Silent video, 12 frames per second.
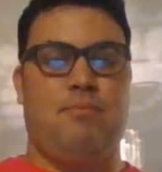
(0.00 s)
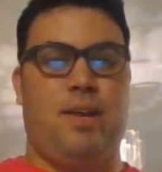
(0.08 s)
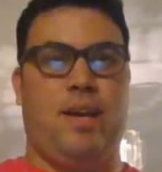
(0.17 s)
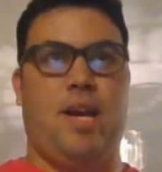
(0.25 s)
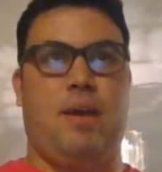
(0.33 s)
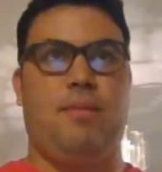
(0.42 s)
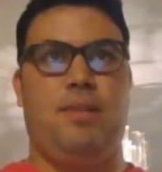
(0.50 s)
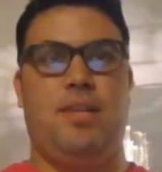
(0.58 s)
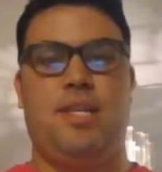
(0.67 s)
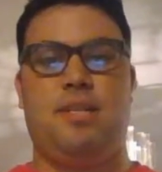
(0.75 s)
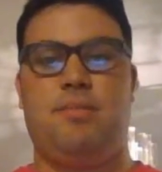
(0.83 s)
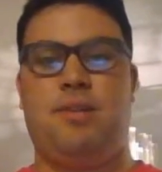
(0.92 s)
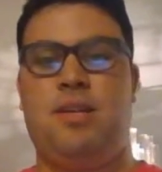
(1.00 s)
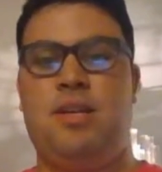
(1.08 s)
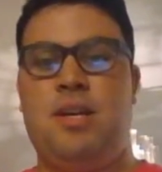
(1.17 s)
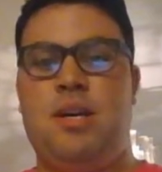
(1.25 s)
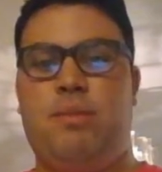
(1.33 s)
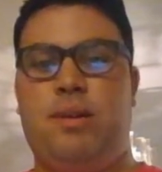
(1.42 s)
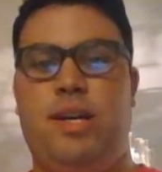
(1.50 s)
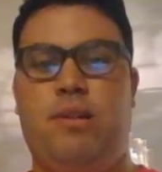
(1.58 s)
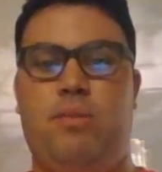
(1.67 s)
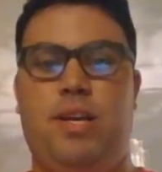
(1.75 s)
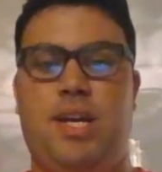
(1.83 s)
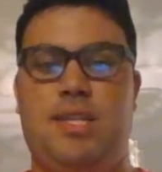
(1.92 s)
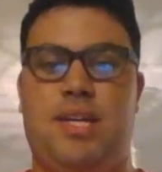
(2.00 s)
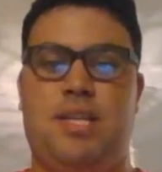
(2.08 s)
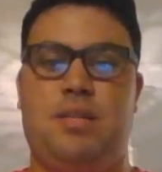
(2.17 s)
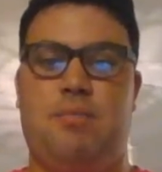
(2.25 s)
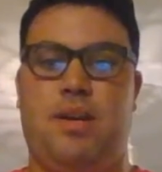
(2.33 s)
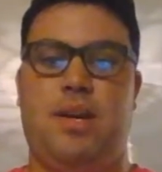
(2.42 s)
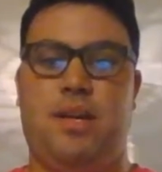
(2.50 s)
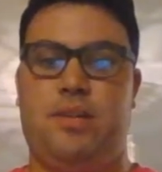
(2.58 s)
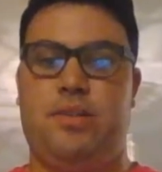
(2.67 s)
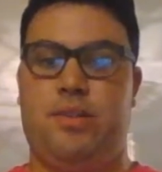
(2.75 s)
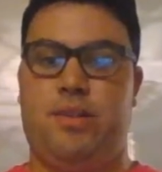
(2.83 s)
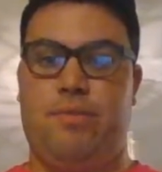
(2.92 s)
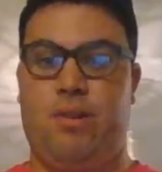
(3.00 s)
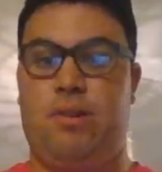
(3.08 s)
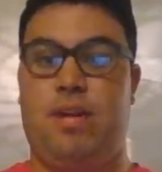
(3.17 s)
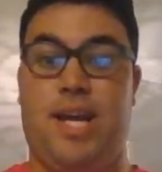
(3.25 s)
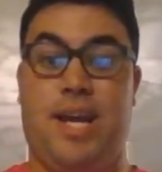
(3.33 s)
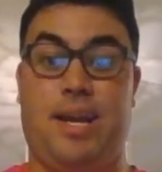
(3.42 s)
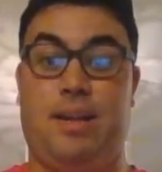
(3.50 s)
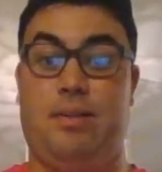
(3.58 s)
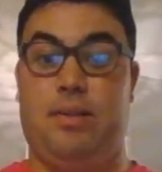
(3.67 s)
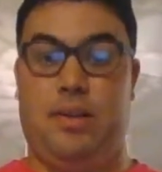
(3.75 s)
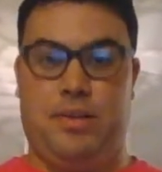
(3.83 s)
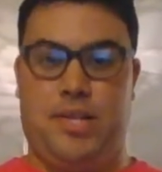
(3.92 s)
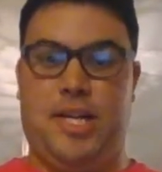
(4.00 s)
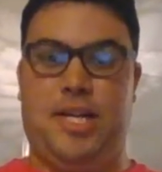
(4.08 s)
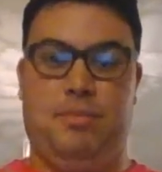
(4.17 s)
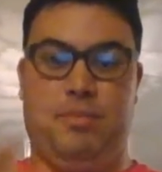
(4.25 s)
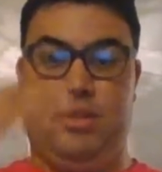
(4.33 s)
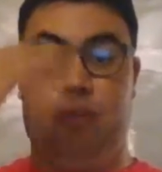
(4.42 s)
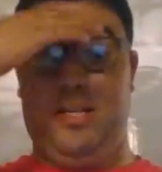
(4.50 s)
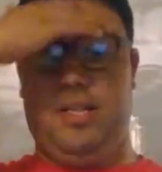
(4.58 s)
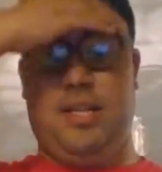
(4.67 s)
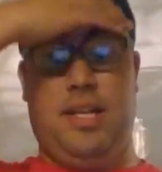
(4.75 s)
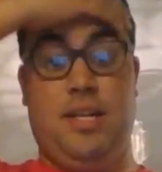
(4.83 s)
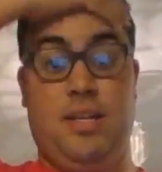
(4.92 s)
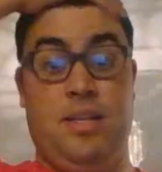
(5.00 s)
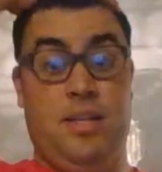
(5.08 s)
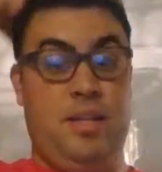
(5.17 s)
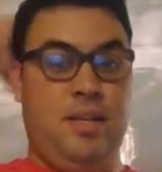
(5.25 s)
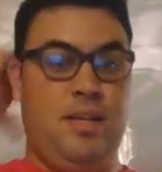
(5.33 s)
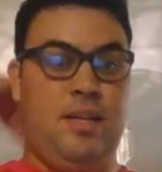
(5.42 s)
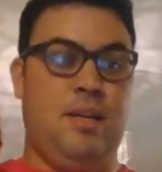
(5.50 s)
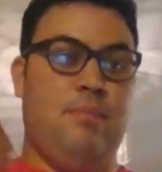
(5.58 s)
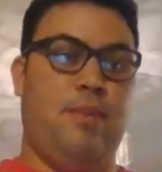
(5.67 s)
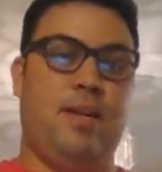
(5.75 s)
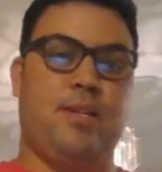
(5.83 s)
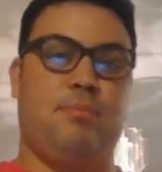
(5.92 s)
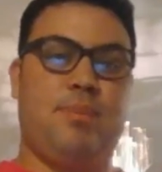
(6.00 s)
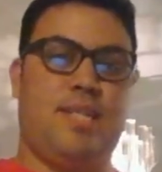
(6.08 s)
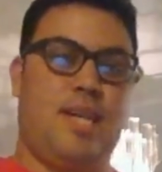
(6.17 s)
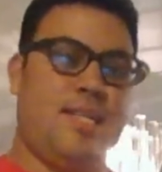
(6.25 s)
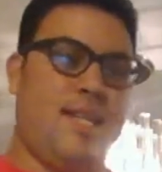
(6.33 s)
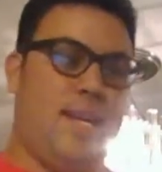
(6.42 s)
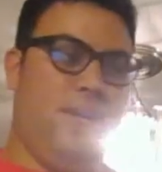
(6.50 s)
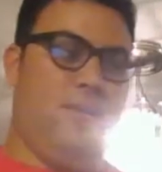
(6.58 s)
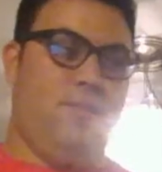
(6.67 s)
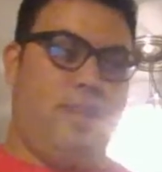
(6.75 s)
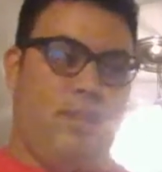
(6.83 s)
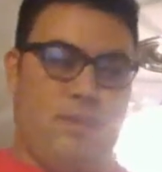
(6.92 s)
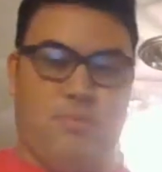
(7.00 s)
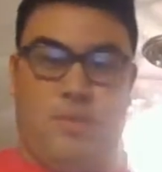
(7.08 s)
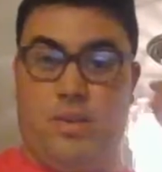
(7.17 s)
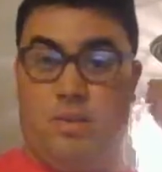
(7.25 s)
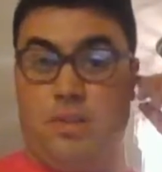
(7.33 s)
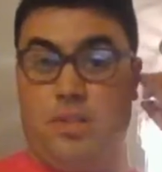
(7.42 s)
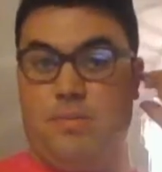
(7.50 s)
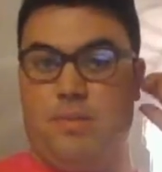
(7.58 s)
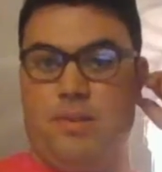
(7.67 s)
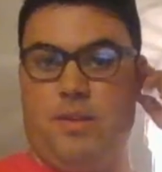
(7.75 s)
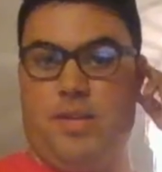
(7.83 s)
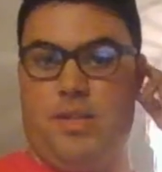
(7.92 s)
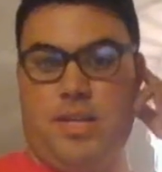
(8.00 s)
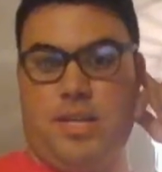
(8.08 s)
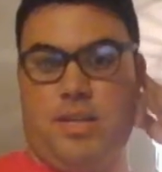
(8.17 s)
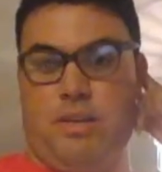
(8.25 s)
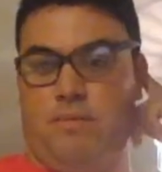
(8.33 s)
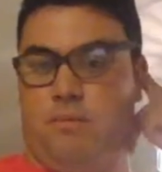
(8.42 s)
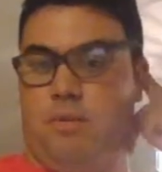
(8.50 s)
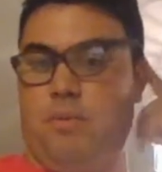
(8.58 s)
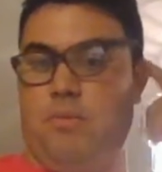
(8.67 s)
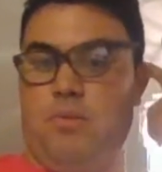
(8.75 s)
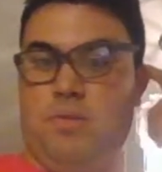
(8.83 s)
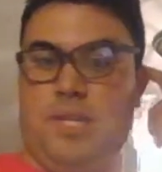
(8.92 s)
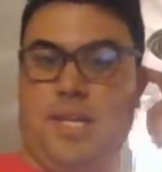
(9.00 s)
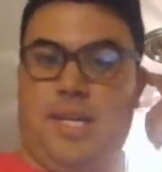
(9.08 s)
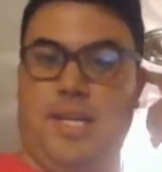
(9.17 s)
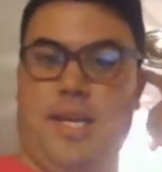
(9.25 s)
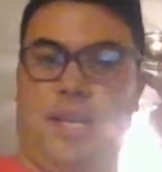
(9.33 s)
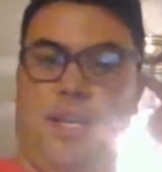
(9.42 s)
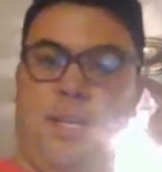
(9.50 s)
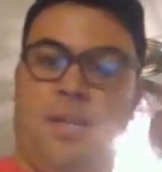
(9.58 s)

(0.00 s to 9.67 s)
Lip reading: my copy of Nejima, but he'll be at San Japan, so if I go to that, I'm gonna try to get him still get signed in. But besides that, it was a pretty cool experience. I look forward to more like that.